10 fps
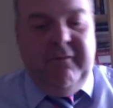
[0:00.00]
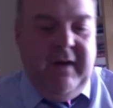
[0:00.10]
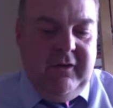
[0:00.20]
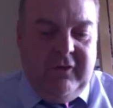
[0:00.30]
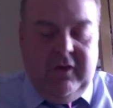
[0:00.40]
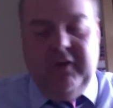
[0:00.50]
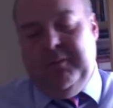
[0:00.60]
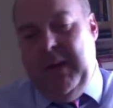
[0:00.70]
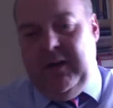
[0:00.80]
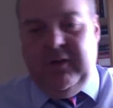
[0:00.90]
French or
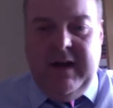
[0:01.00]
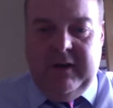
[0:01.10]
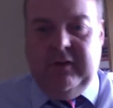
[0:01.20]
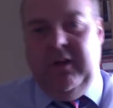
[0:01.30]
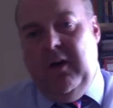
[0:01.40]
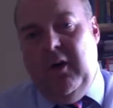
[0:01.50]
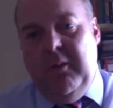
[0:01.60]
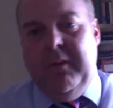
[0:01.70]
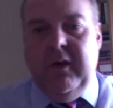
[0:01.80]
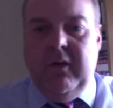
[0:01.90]
Spanish national at
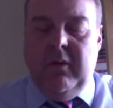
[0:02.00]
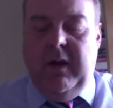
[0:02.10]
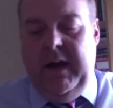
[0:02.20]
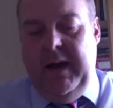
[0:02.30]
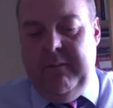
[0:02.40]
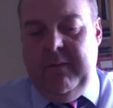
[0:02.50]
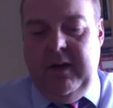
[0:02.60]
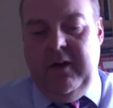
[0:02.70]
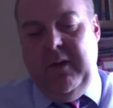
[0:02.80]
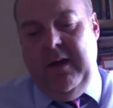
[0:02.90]
home. You
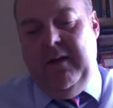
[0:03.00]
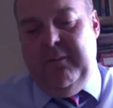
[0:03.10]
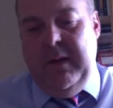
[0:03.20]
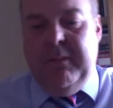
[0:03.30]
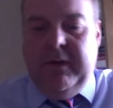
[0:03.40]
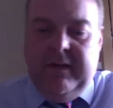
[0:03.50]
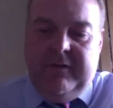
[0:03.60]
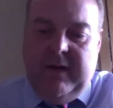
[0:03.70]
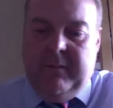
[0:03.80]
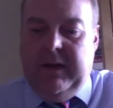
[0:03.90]
have people in the
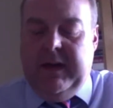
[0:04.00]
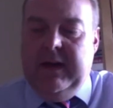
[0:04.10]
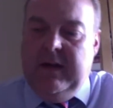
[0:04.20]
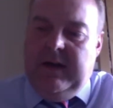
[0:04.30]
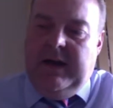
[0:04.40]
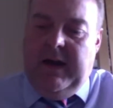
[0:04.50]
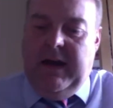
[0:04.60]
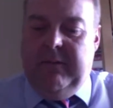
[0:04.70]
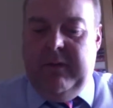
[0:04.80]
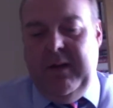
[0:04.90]
family.
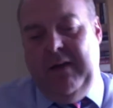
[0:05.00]
You